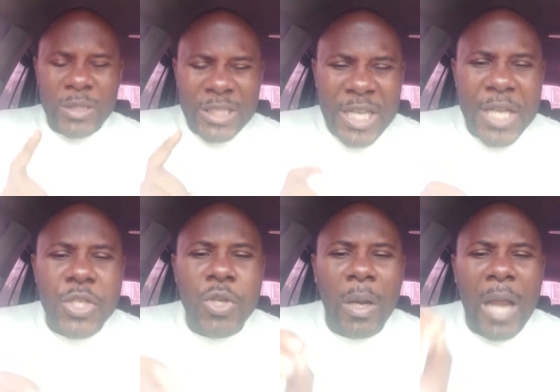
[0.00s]

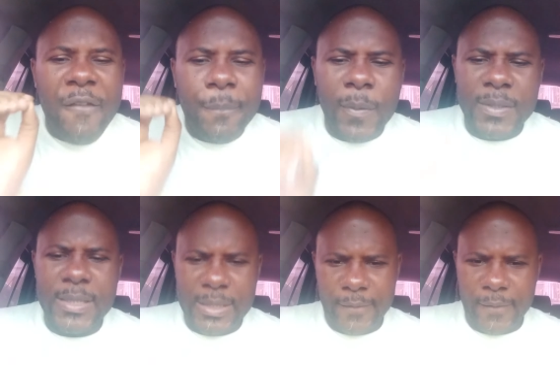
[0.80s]
change your life
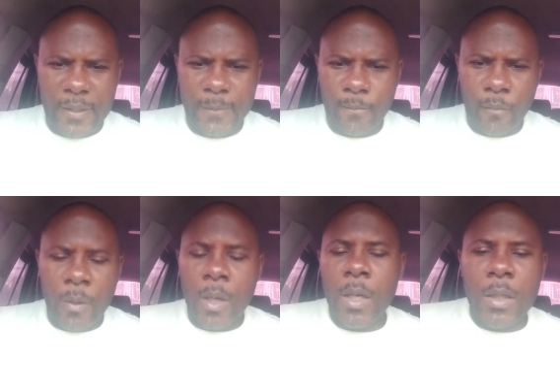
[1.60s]
positively.
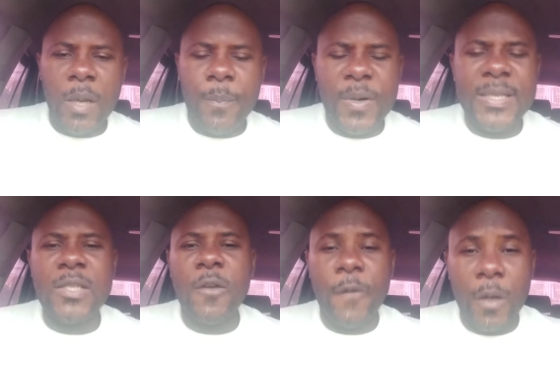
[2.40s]
The
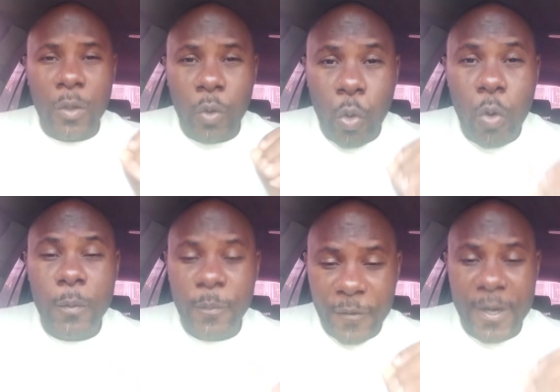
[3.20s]
presence of a good
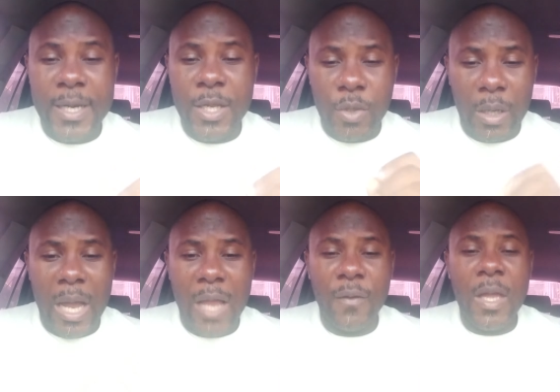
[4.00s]
friend in your
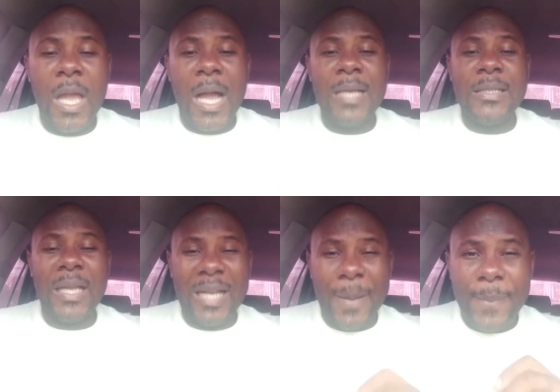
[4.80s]
life has
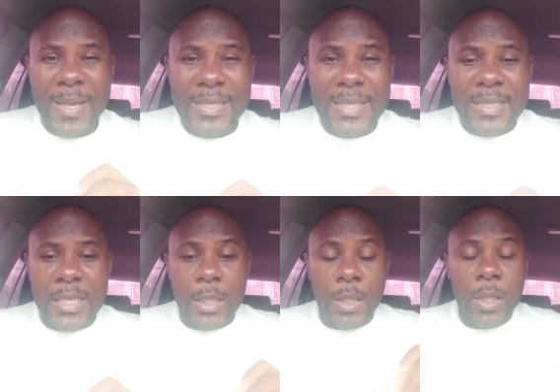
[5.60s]
the
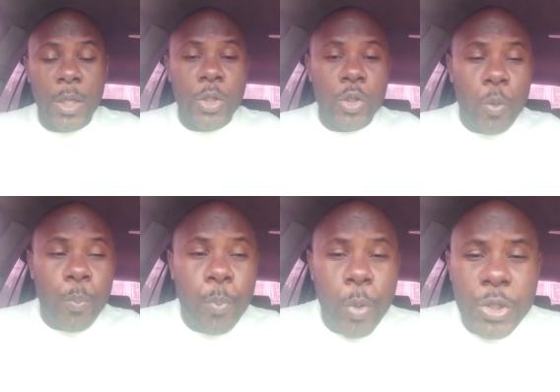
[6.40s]
capacity to
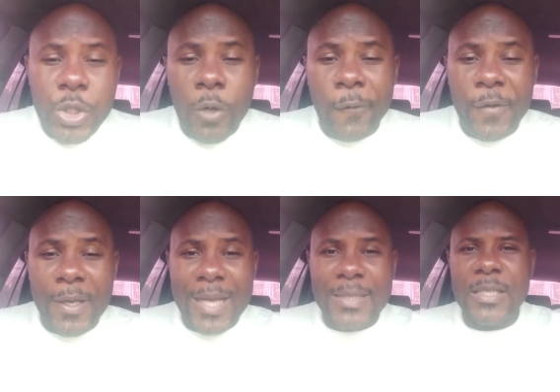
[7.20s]
push your
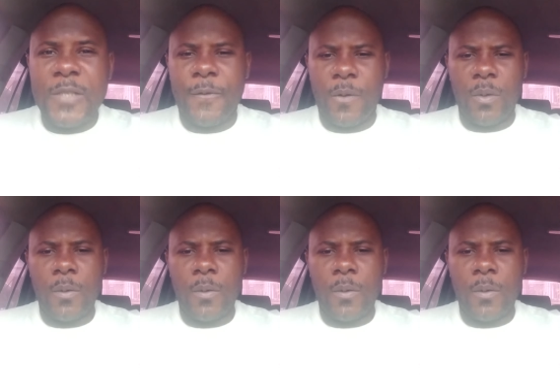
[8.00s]
finances forward.